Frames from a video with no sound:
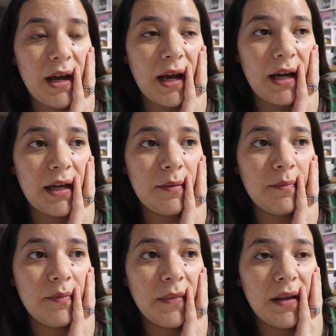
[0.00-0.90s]

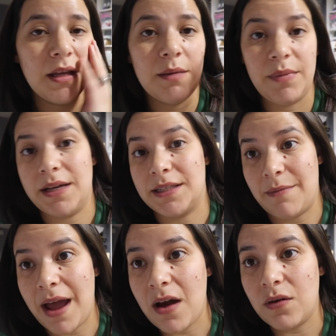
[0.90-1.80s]
um, because
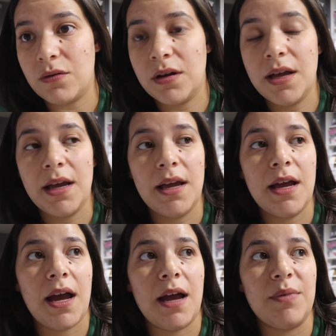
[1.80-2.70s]
I'm out,
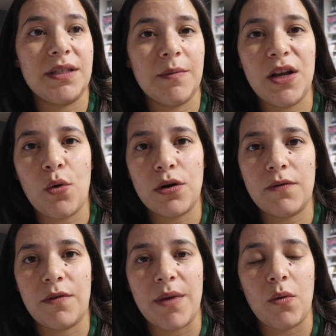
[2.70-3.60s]
um, but somebody
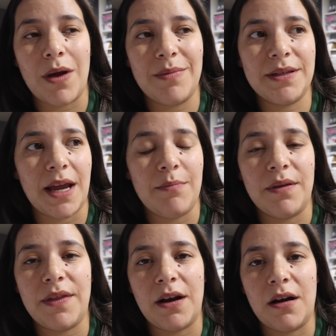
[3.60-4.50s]
ordered from my website,
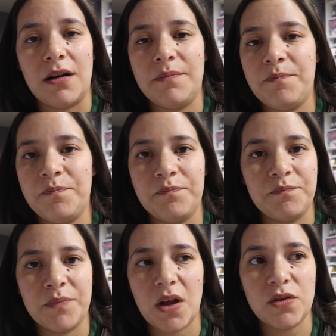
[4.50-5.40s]
but they're
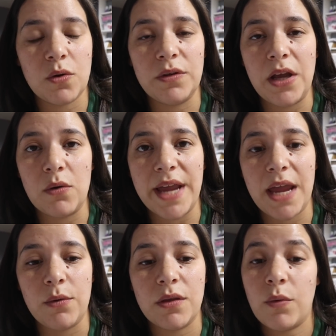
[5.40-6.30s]
totally
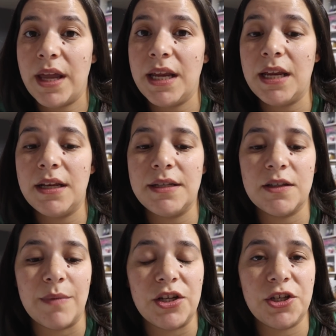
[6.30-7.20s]
okay with waiting
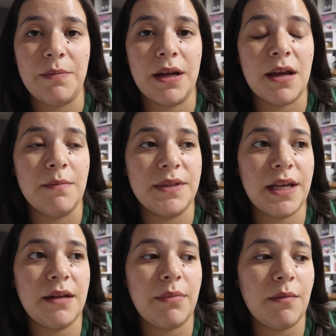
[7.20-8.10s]
until my shipment comes
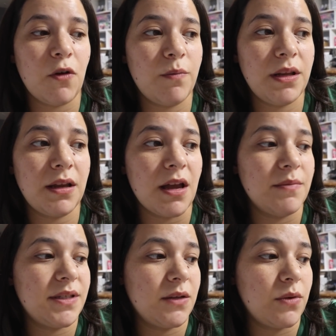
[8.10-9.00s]
in, but I'm hoping it
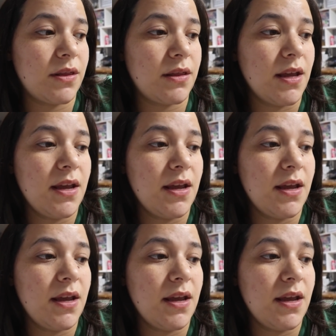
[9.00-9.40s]
comes in with